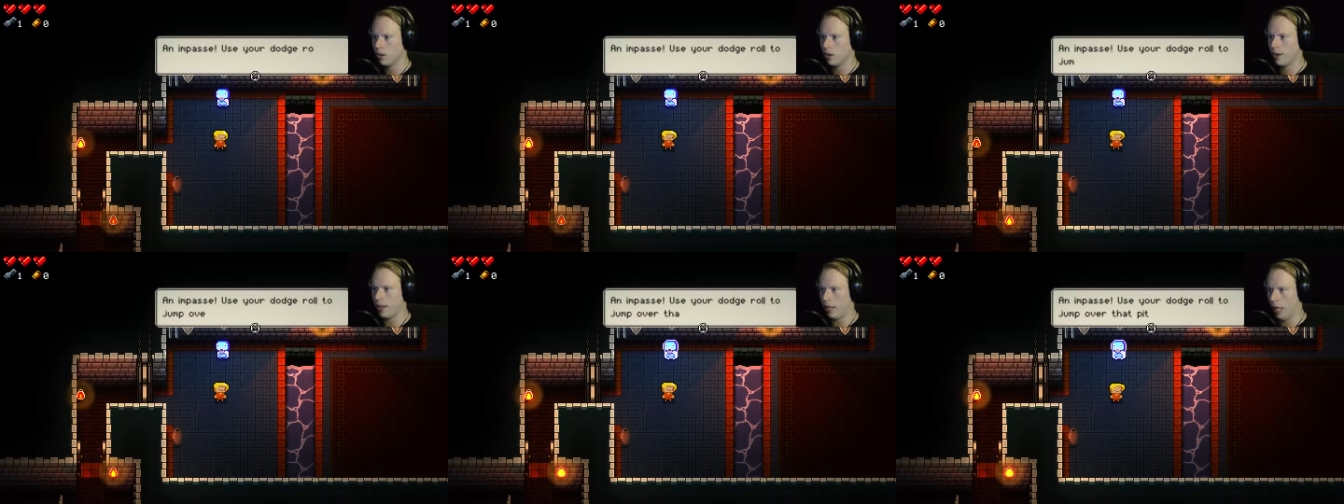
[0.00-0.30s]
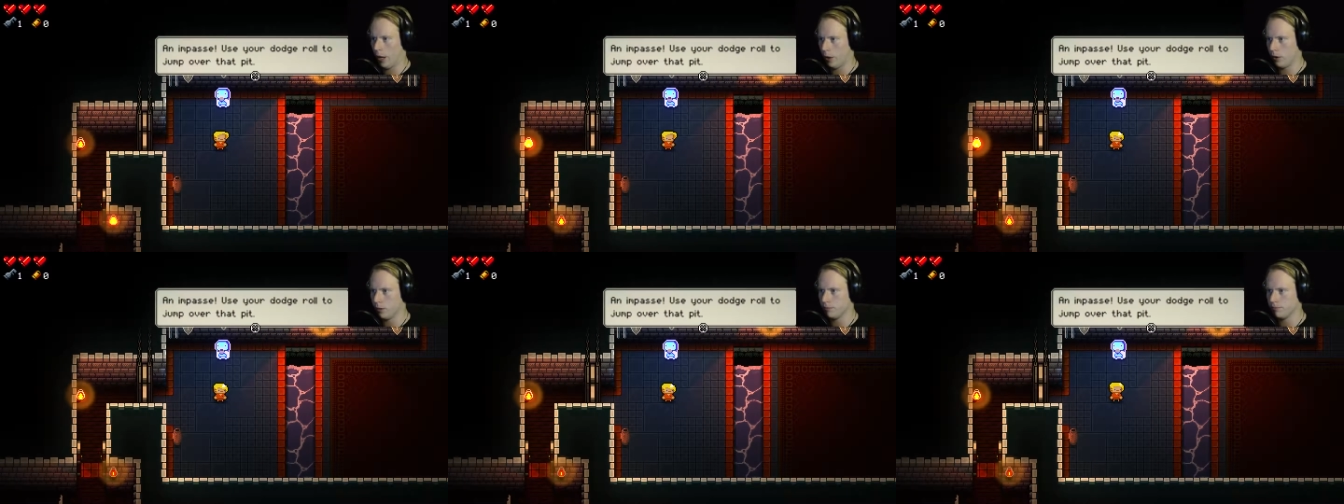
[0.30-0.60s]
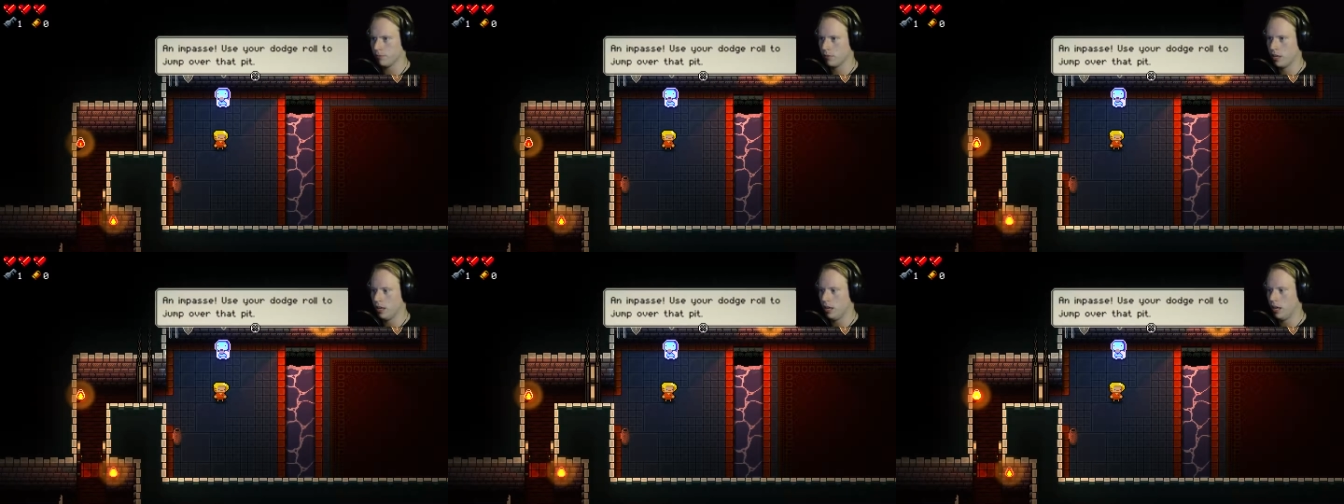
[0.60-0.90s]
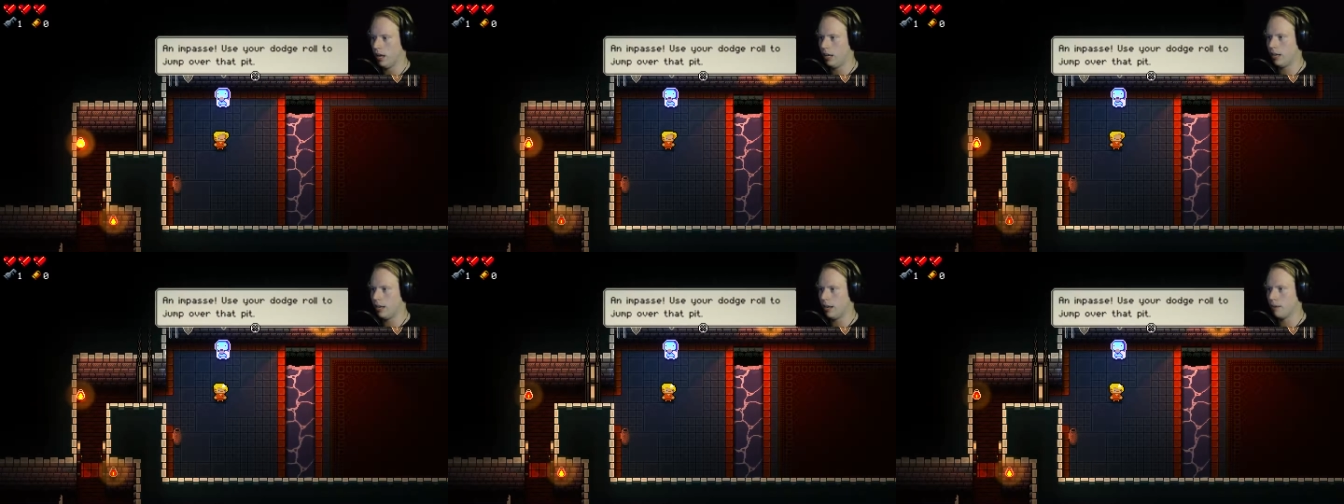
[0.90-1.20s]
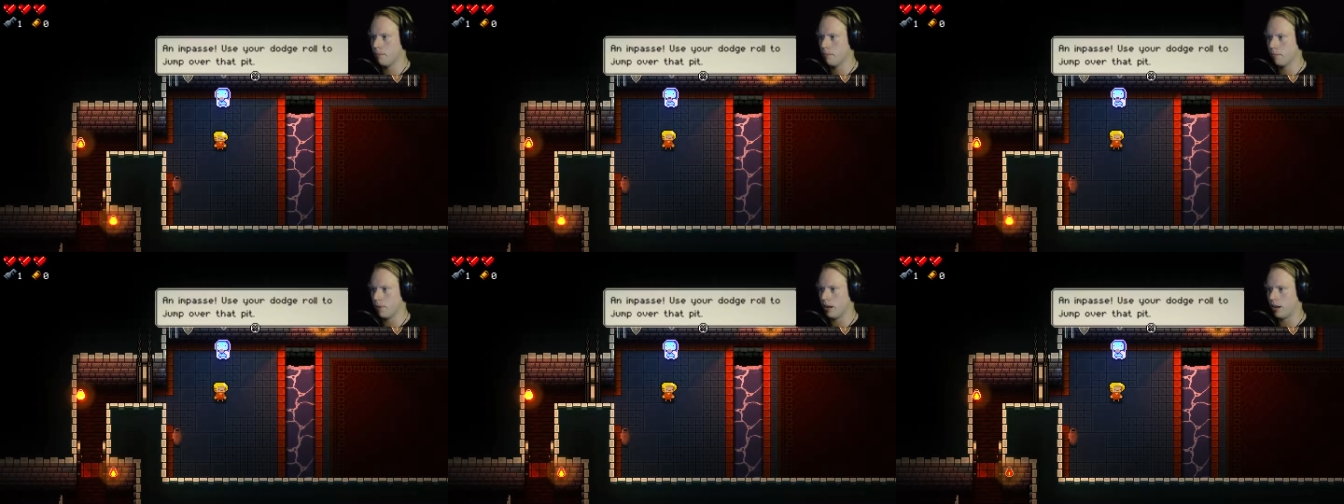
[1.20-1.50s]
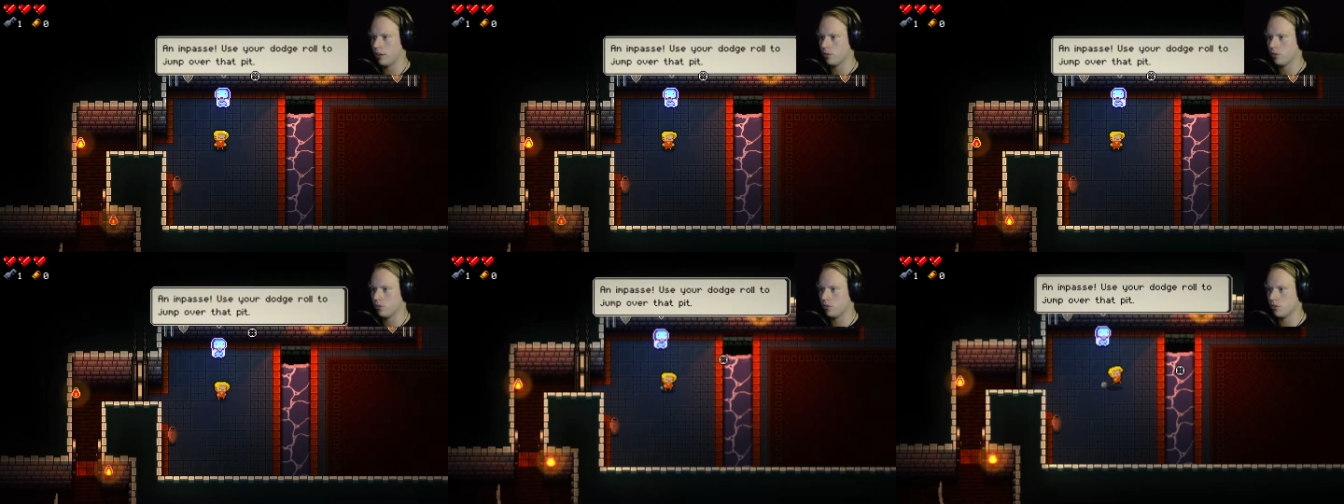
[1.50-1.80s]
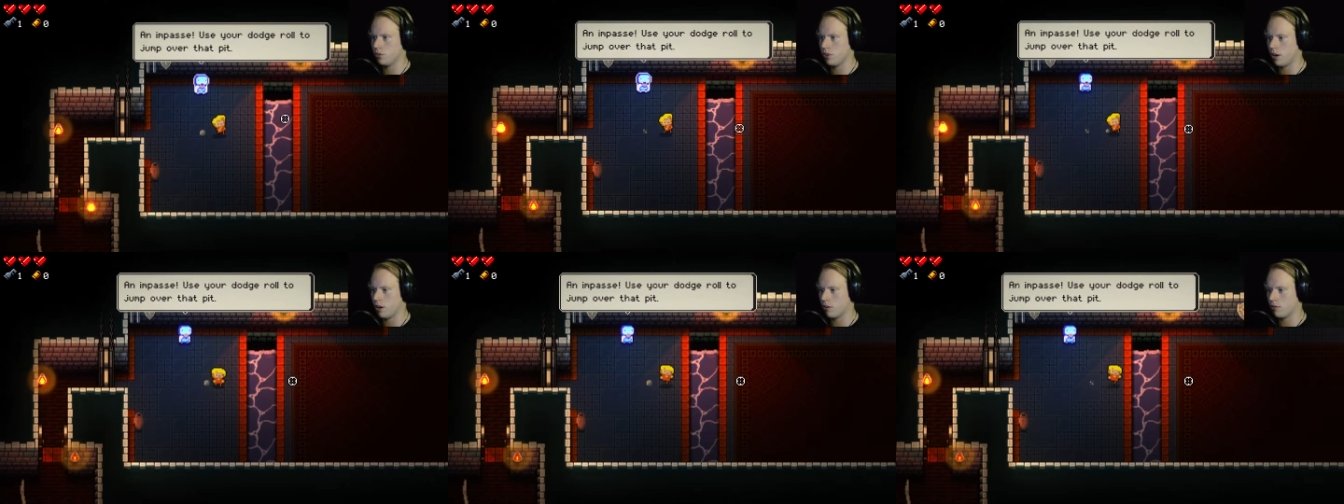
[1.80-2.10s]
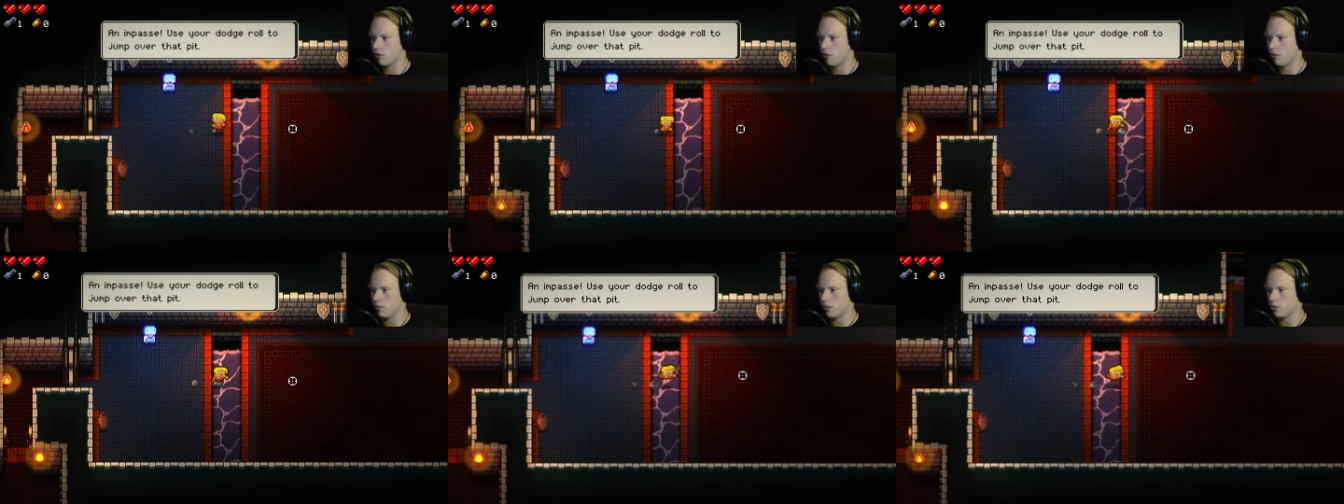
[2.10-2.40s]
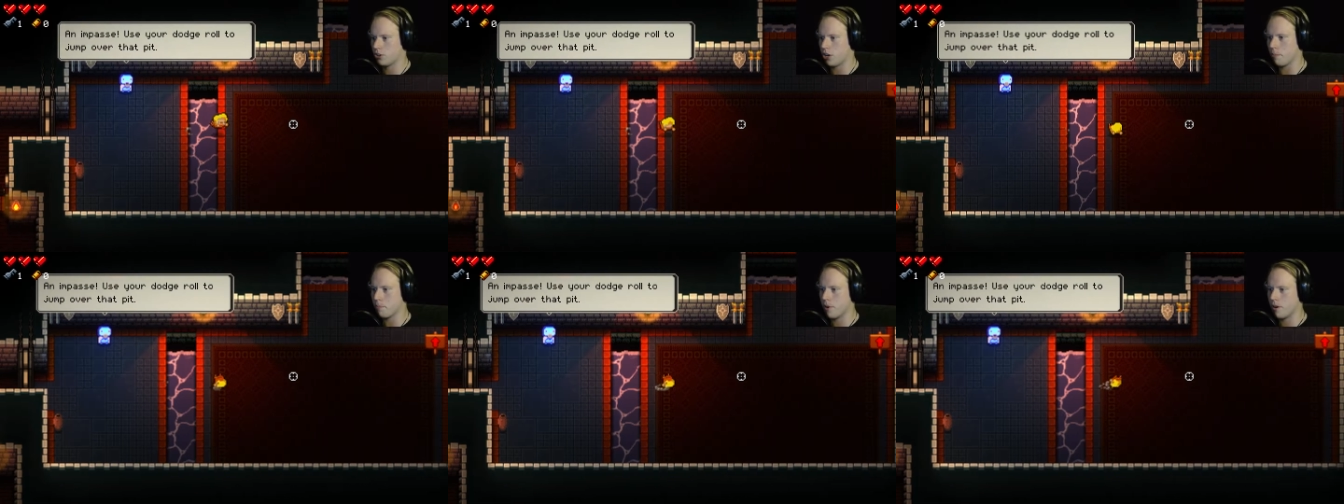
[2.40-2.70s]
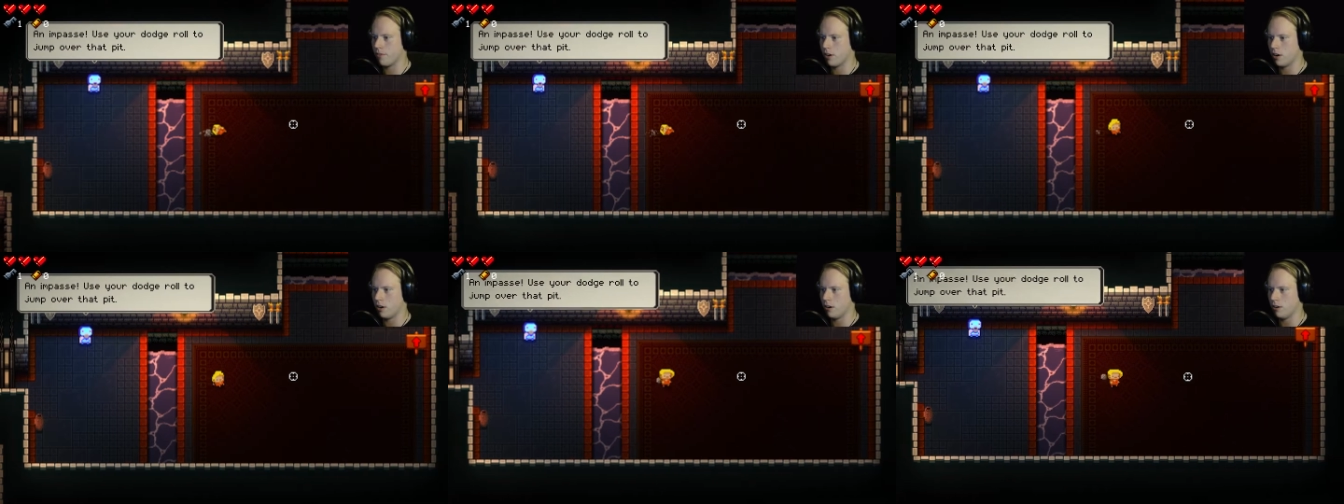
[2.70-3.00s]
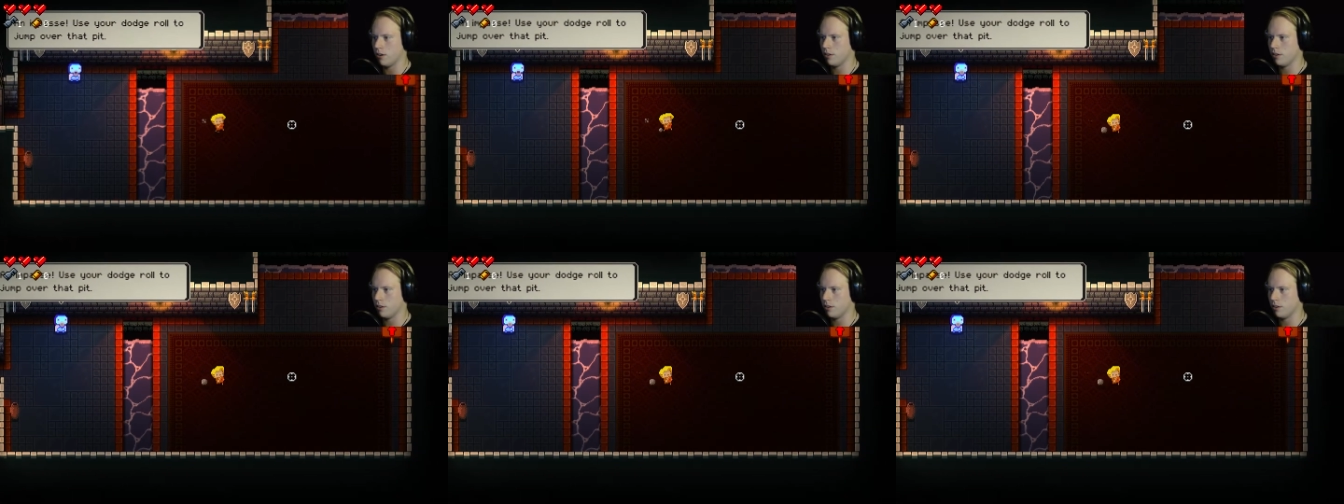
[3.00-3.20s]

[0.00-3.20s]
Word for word: Hello. An impasse. Use your dodge roll to jump over.